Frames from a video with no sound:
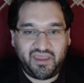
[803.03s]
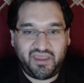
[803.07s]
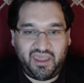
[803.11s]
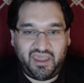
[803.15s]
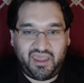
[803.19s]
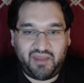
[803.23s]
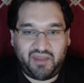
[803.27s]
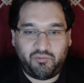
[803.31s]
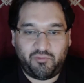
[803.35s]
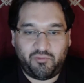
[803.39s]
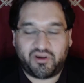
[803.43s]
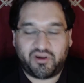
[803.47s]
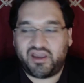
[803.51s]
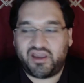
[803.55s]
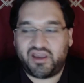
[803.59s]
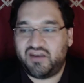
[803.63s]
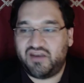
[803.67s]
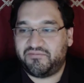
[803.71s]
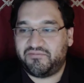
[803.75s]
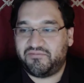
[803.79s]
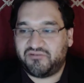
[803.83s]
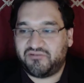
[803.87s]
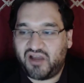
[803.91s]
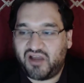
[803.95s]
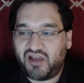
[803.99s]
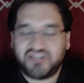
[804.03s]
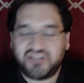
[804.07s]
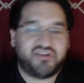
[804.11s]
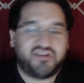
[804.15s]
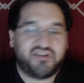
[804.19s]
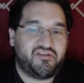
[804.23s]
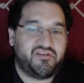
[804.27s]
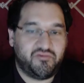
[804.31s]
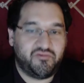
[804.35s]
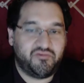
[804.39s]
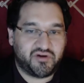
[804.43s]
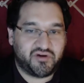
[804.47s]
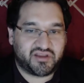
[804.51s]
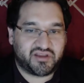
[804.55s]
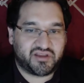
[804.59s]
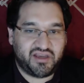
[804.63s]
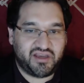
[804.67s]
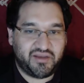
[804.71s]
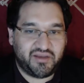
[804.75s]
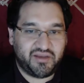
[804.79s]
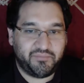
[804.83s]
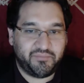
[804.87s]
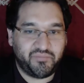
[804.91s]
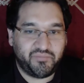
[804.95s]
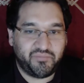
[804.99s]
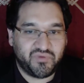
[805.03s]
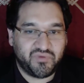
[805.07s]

and what kind of projects you worked on.